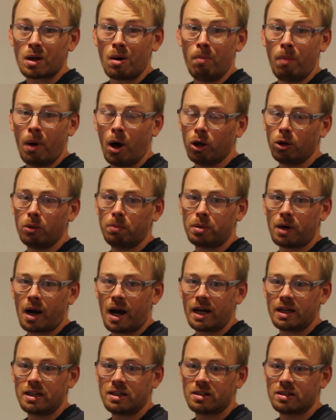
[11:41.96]
bottle
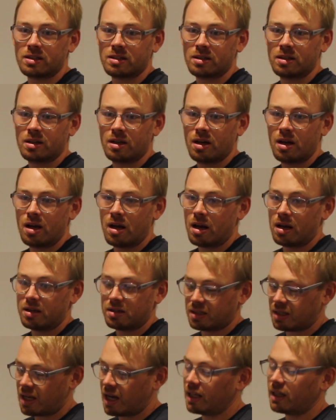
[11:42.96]
price,
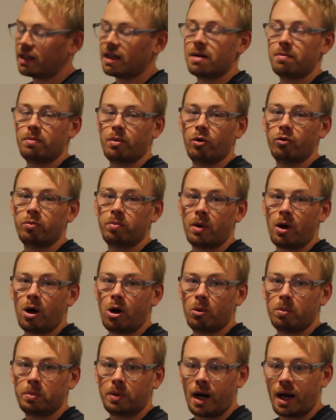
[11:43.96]
slightly above
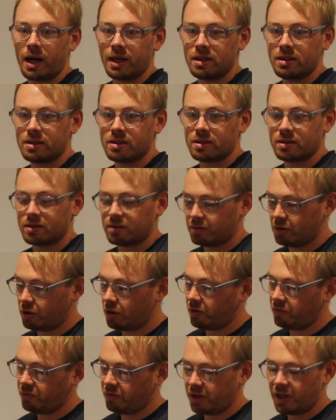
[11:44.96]
bottle price,
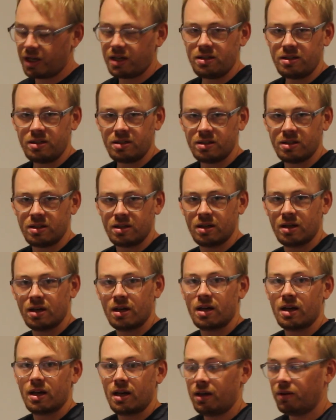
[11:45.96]
go for this.
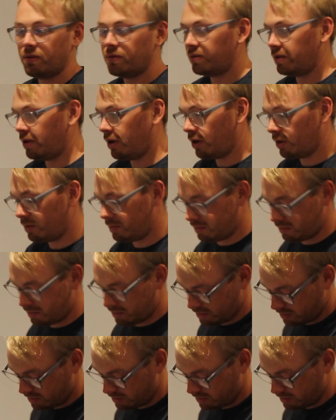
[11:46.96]
If not,